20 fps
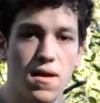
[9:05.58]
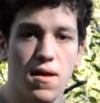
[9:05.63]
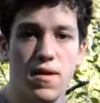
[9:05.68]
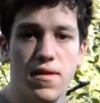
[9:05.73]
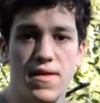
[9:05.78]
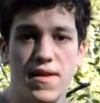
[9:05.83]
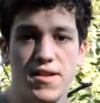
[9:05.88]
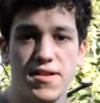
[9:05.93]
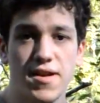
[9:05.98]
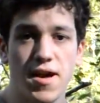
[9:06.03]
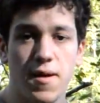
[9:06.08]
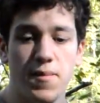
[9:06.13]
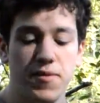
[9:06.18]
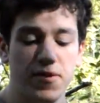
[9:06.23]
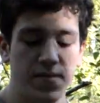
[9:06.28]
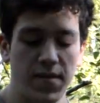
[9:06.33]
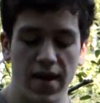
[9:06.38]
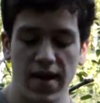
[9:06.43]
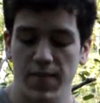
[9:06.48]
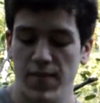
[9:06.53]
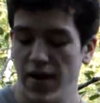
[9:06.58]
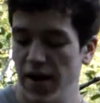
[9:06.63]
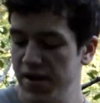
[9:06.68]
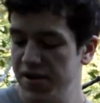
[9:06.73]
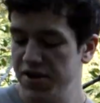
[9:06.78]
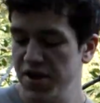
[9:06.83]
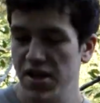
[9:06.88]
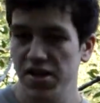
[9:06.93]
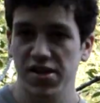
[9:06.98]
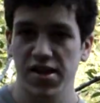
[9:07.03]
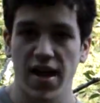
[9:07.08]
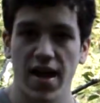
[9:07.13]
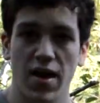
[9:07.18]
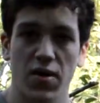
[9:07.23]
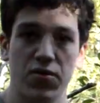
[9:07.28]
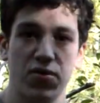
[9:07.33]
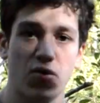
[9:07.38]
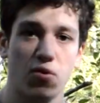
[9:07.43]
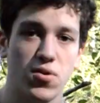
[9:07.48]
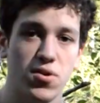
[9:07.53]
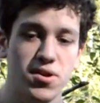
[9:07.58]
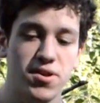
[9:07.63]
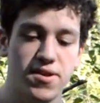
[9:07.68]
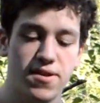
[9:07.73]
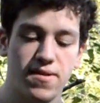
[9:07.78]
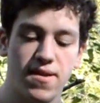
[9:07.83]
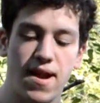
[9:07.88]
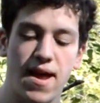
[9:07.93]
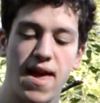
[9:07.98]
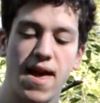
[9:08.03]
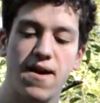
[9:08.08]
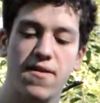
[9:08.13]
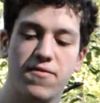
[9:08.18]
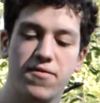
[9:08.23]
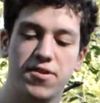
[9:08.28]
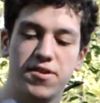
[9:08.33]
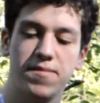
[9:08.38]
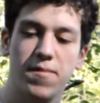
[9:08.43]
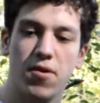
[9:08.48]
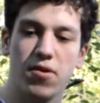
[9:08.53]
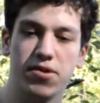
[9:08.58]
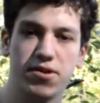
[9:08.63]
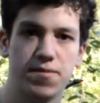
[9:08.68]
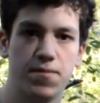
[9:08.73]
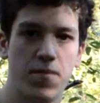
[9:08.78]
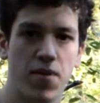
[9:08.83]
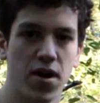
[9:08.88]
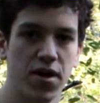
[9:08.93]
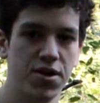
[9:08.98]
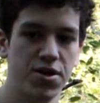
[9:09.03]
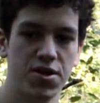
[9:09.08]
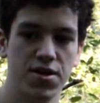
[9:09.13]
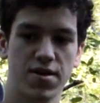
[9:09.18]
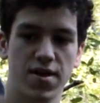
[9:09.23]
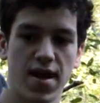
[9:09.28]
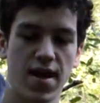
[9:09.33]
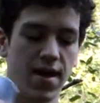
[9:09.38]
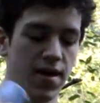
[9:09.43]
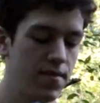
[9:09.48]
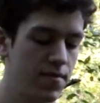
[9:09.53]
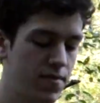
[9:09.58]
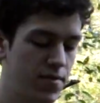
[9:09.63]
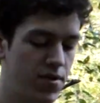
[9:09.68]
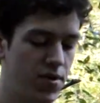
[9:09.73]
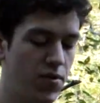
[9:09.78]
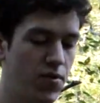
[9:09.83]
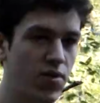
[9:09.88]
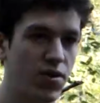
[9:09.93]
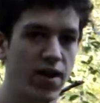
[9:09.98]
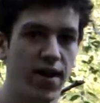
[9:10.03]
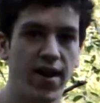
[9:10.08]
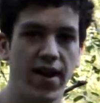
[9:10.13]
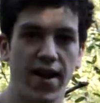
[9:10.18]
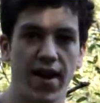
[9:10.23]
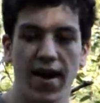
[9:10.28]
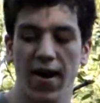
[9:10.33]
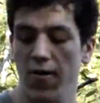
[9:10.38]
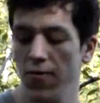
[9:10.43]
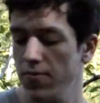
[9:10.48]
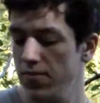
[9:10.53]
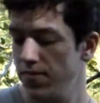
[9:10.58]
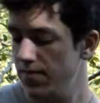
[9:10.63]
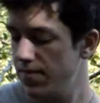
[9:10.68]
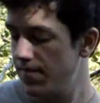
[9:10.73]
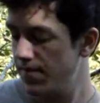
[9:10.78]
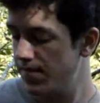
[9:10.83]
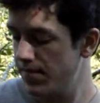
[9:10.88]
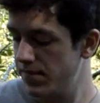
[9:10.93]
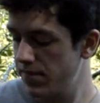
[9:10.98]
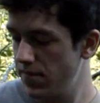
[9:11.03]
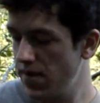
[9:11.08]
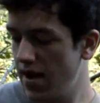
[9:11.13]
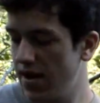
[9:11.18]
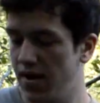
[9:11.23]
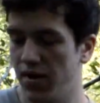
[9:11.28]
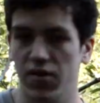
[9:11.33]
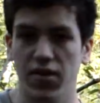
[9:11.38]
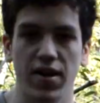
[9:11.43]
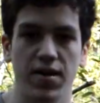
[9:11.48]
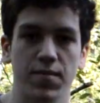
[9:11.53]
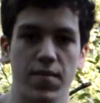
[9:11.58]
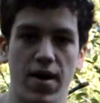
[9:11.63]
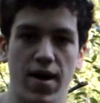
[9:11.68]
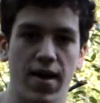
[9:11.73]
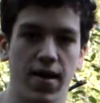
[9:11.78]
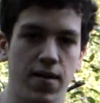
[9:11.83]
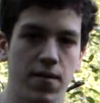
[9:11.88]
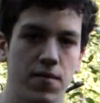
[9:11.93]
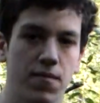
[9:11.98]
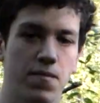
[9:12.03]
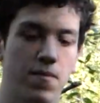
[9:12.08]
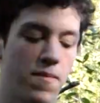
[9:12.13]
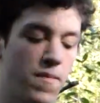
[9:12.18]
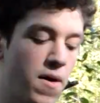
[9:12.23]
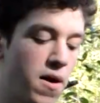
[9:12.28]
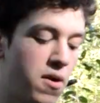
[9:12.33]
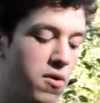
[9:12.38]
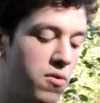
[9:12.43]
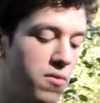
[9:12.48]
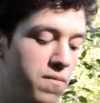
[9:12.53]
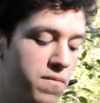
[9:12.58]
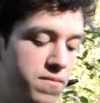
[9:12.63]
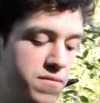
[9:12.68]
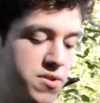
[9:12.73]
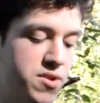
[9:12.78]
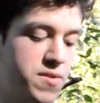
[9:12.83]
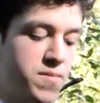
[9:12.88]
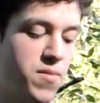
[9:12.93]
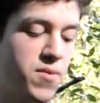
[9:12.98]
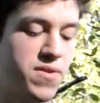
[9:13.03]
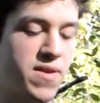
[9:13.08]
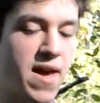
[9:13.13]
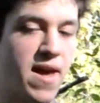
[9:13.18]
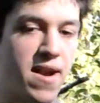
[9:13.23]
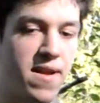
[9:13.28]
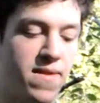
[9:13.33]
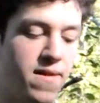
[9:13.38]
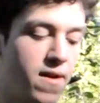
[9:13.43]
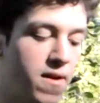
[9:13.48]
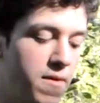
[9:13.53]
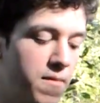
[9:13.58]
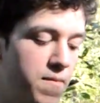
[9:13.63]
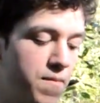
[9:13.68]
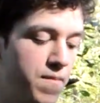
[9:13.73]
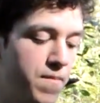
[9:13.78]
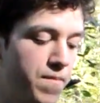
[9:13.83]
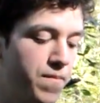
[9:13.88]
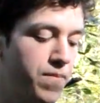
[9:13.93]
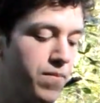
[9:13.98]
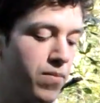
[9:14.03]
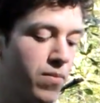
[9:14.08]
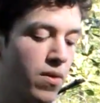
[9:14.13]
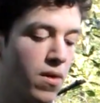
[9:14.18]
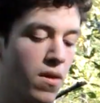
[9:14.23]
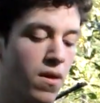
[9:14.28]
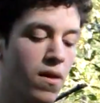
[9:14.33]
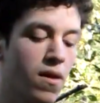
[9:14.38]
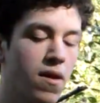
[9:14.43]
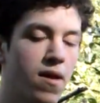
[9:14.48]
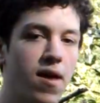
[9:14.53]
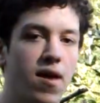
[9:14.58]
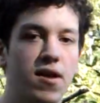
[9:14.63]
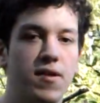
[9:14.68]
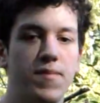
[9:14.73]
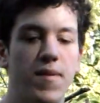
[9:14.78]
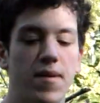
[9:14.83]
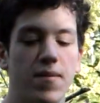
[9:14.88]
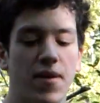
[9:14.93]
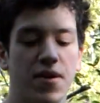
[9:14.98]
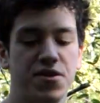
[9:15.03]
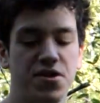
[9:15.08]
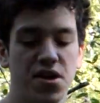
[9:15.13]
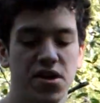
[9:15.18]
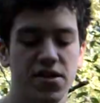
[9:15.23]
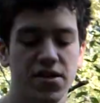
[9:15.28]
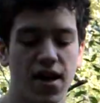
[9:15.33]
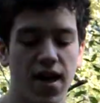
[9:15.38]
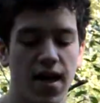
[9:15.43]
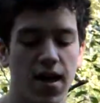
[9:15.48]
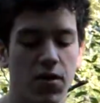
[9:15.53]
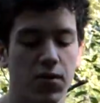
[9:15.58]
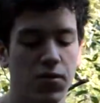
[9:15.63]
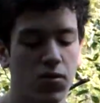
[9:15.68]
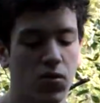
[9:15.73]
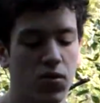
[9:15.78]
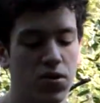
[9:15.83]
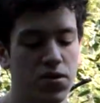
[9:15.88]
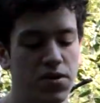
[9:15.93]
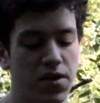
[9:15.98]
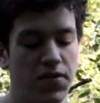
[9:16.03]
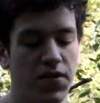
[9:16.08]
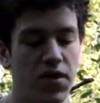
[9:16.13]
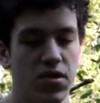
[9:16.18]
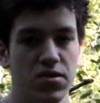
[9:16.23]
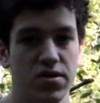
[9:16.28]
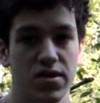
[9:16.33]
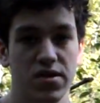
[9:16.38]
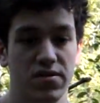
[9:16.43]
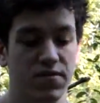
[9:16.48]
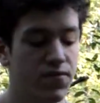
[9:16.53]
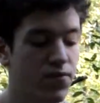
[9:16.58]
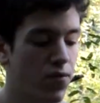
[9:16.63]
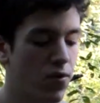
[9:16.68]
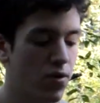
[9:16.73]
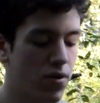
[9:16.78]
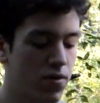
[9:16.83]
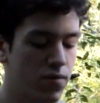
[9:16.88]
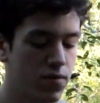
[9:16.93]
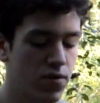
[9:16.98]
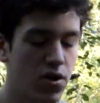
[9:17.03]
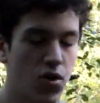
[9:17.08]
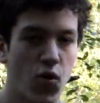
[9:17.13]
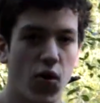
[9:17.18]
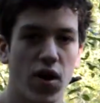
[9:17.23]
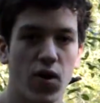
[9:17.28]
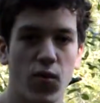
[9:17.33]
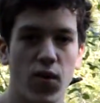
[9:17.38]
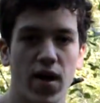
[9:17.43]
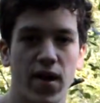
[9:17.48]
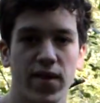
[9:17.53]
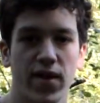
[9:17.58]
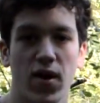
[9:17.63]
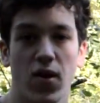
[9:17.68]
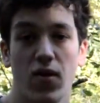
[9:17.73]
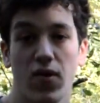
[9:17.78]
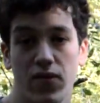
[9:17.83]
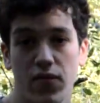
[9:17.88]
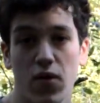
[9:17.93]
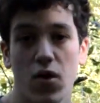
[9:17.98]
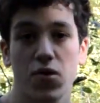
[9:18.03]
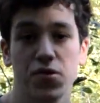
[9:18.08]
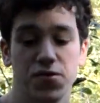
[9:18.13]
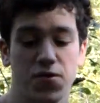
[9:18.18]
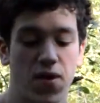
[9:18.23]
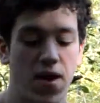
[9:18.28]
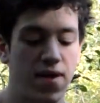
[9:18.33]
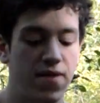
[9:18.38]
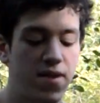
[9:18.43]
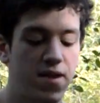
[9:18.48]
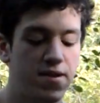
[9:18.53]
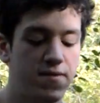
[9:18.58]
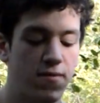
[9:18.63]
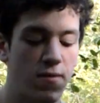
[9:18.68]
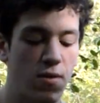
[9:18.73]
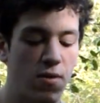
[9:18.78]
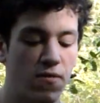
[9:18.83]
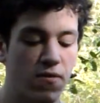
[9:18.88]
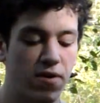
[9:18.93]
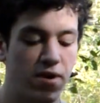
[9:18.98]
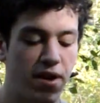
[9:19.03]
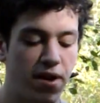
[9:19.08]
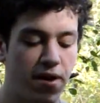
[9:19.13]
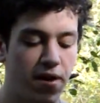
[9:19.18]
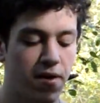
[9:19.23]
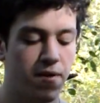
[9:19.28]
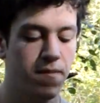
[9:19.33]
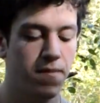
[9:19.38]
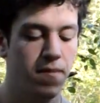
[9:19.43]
This cup is made by GSI Outdoors, and I have a small sponge thing to clean it out and clean my bottle. Just put that in there. It's made by GSI Outdoors. I've used this for quite a while now. I've also had this for over a year.